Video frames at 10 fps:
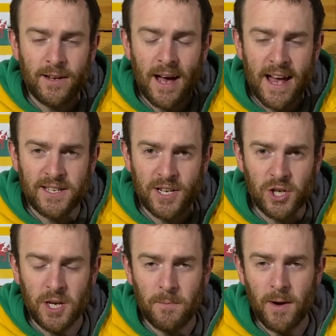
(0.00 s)
acid
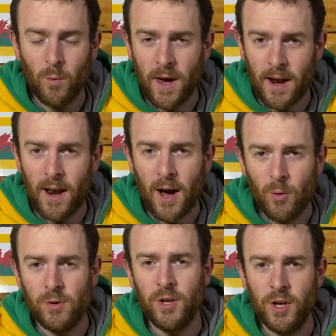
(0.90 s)
treatment we're
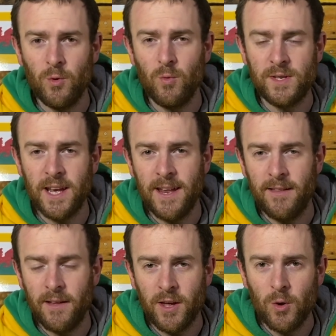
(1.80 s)
allowed to use
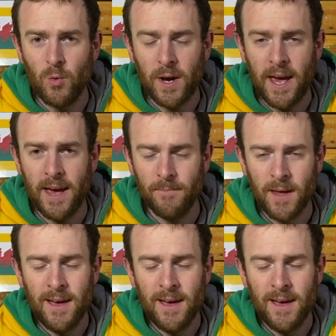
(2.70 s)
in the UK.